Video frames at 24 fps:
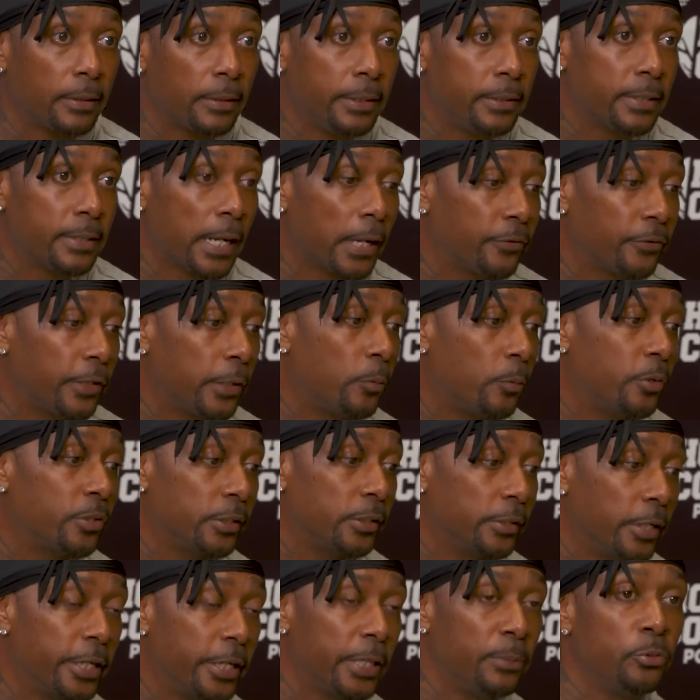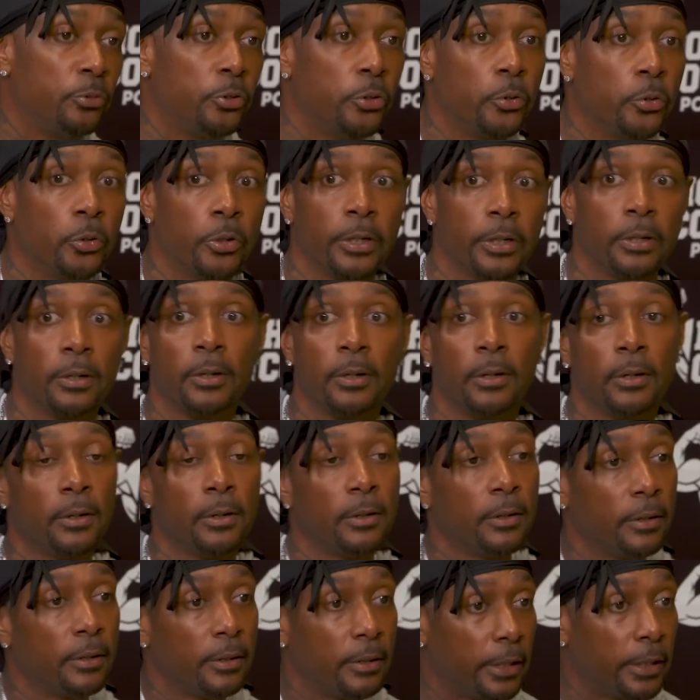He said, I think we should let him do it.
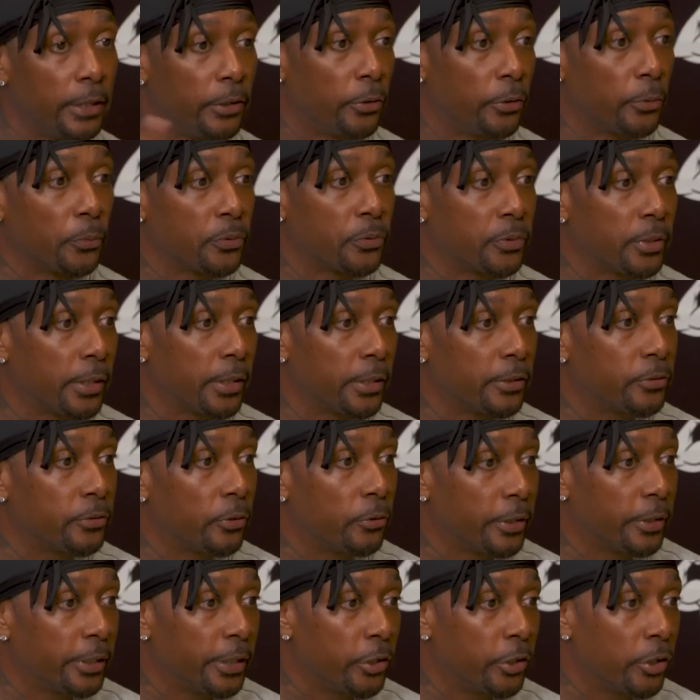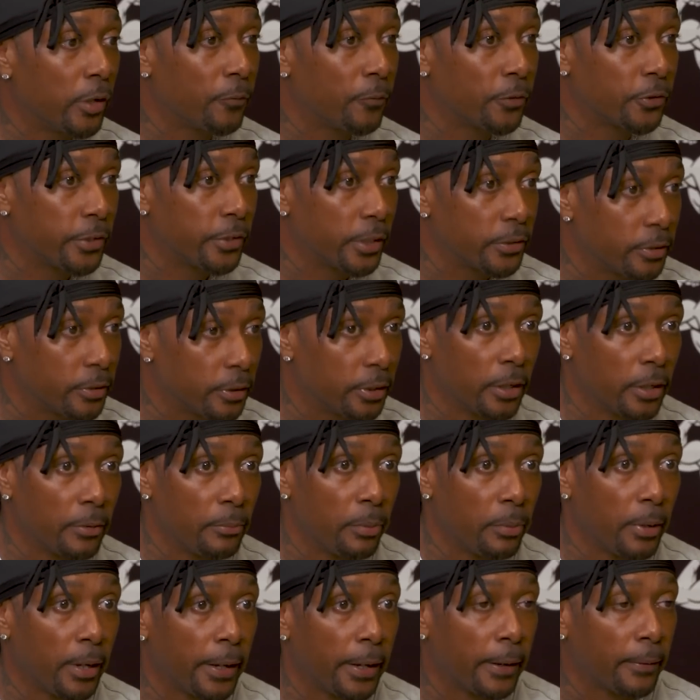You know what I'm saying? So he can get off his chest and come
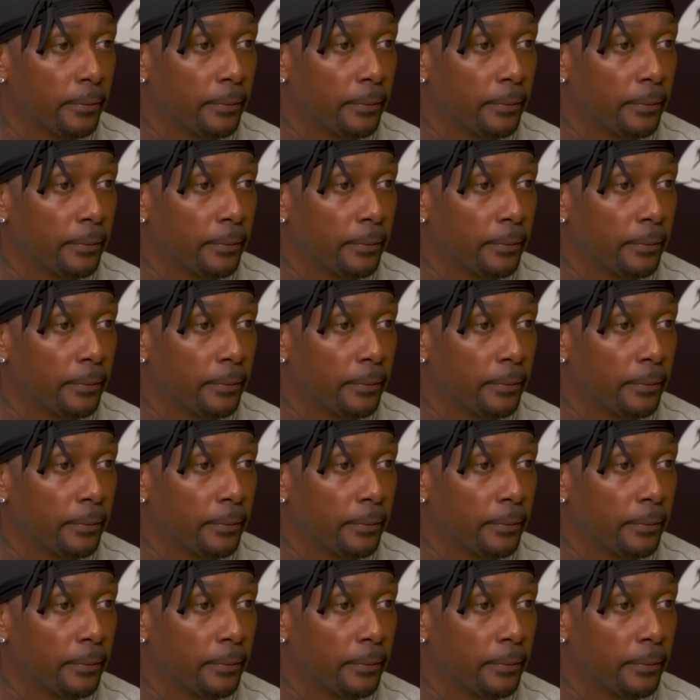back.